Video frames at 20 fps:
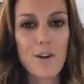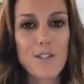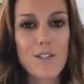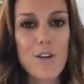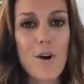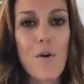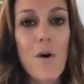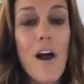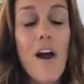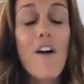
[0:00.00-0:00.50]

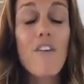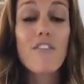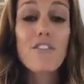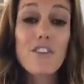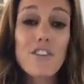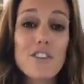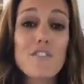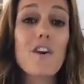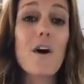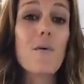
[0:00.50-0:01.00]
So
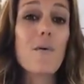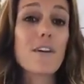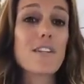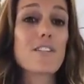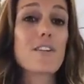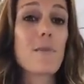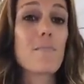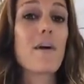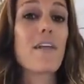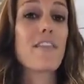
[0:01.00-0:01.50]
first of all, I want to
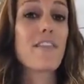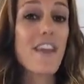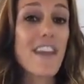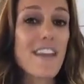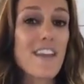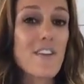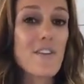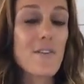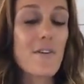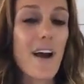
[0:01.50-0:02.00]
start by
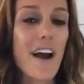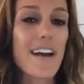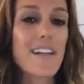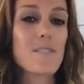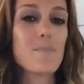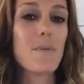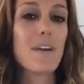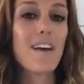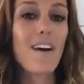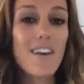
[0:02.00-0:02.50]
thanking you
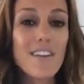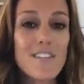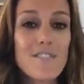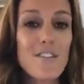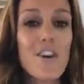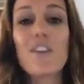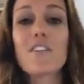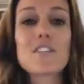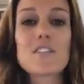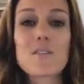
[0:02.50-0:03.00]
guys because of
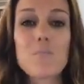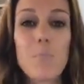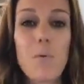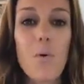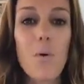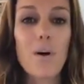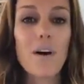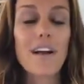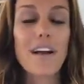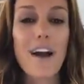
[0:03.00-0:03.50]
all the
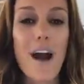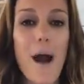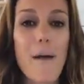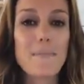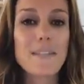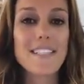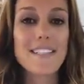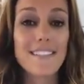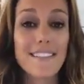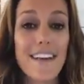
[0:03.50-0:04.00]
support and
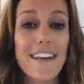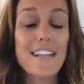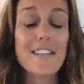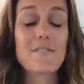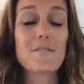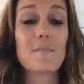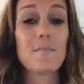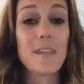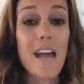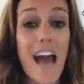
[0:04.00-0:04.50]
comments and likes
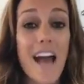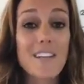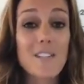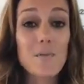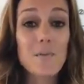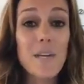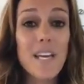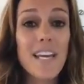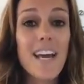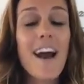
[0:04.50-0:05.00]
from last
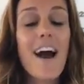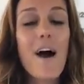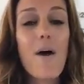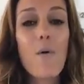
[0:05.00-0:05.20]
week.